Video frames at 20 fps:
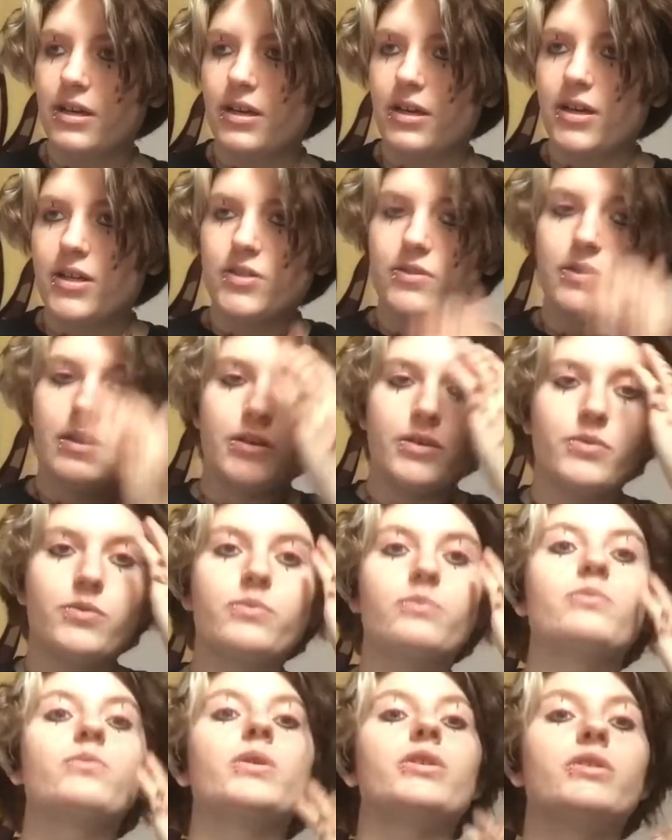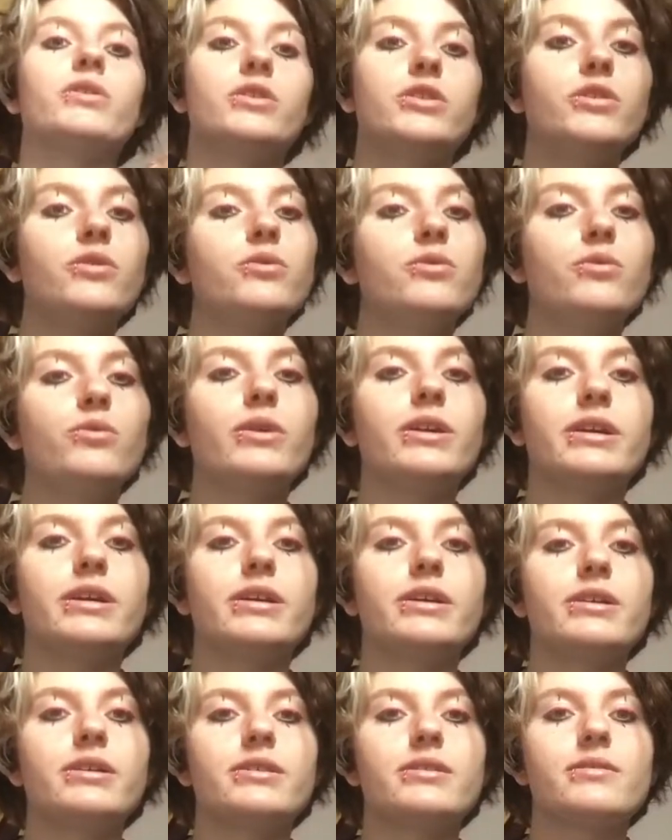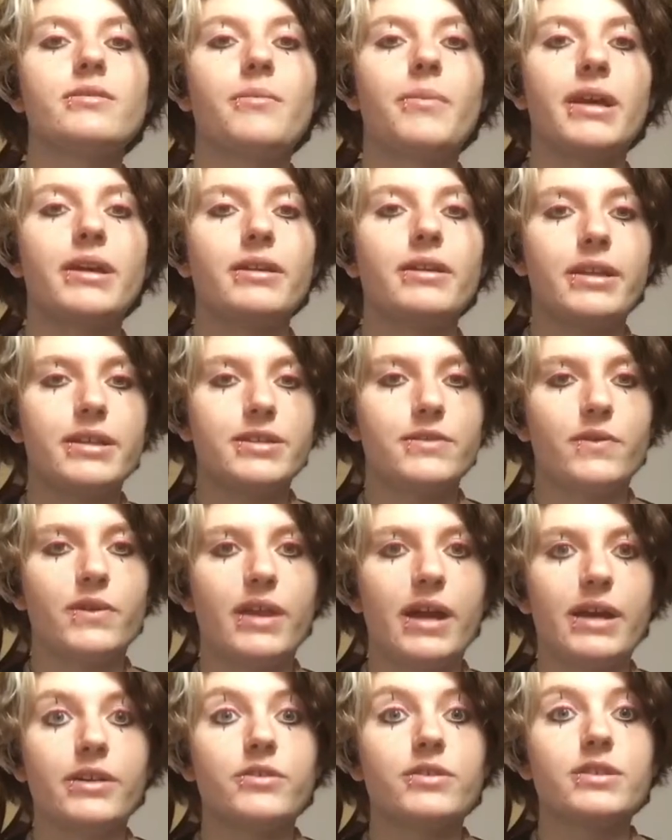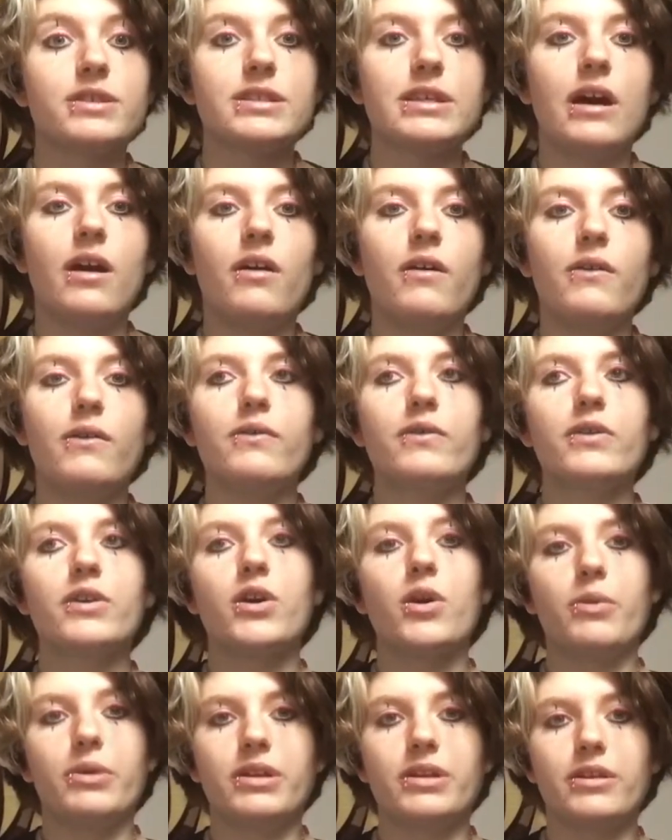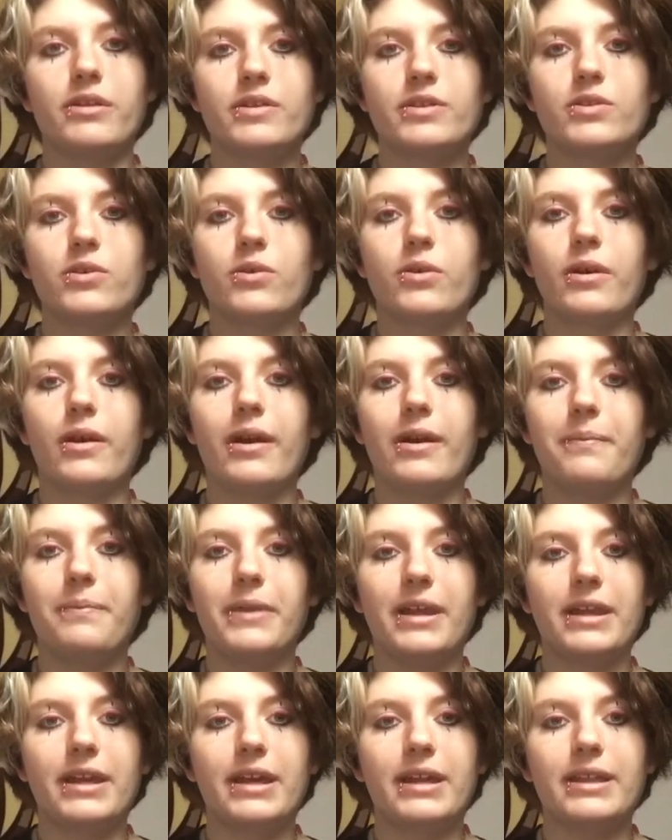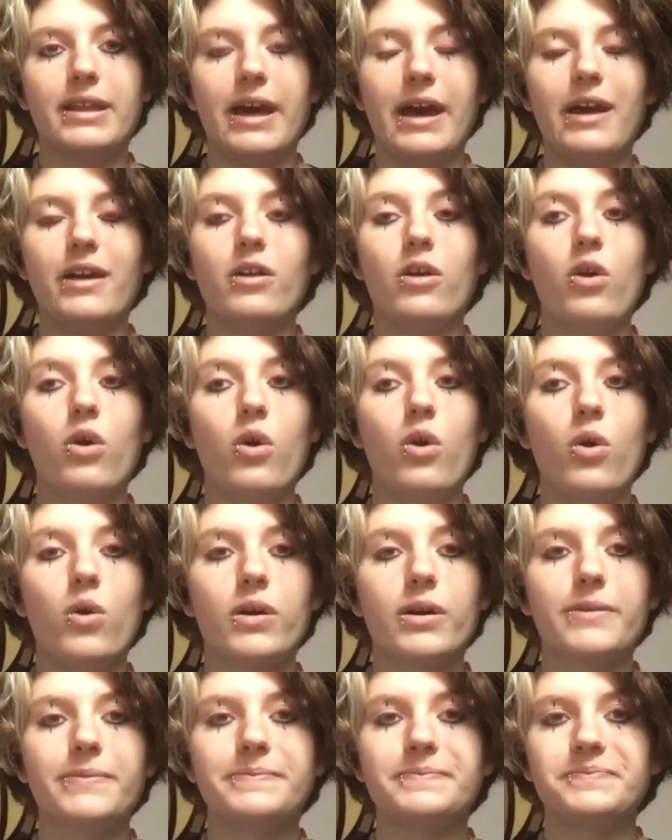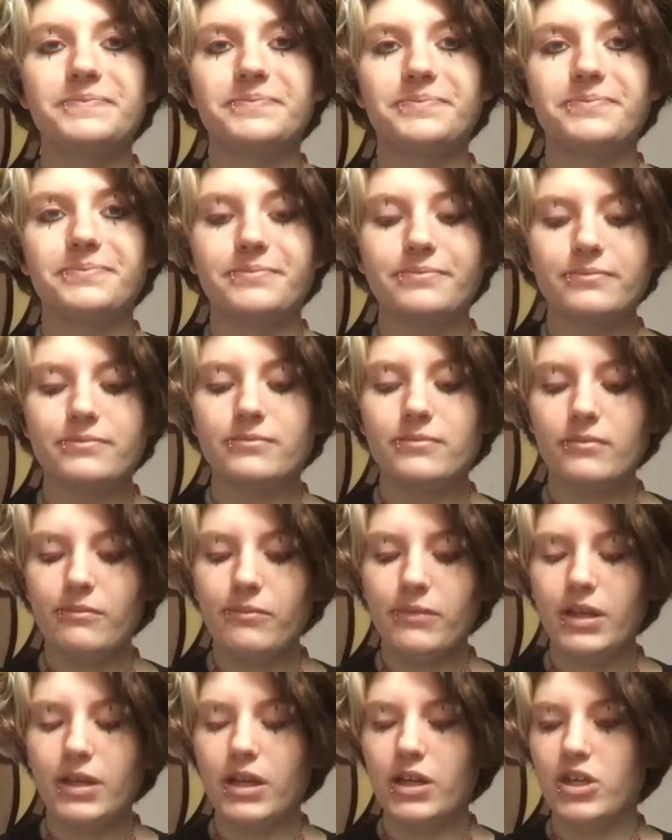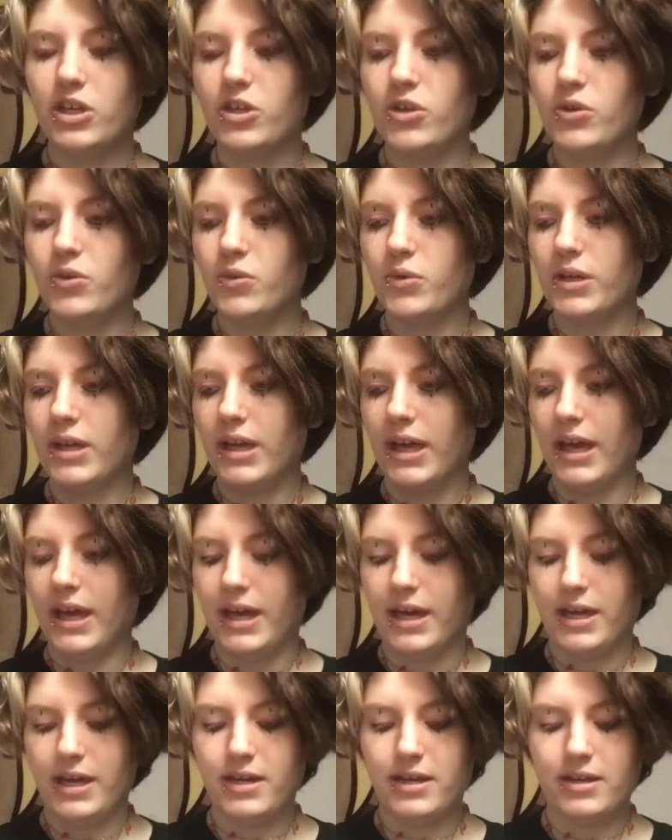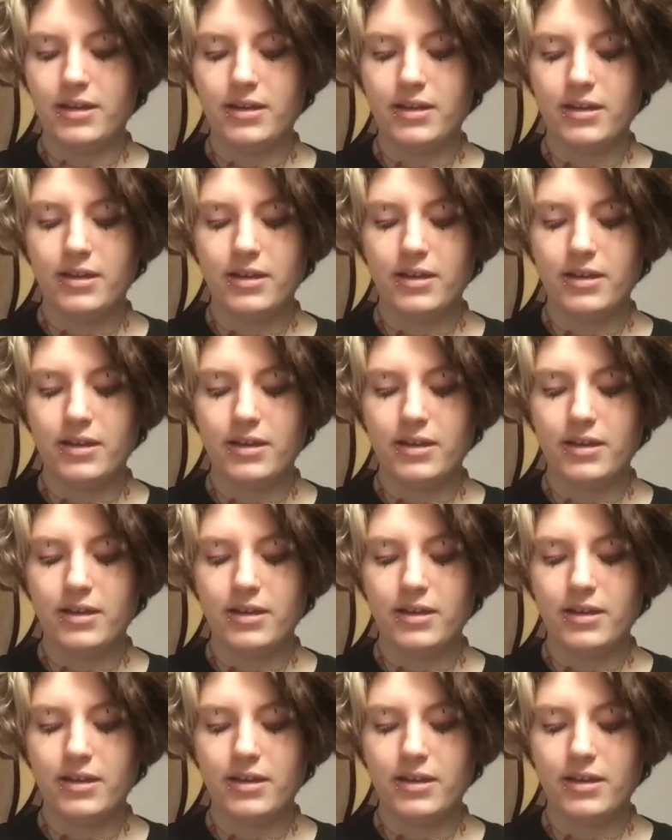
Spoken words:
So now what you can do is make a list for that yourself, go into the store and get that, or you can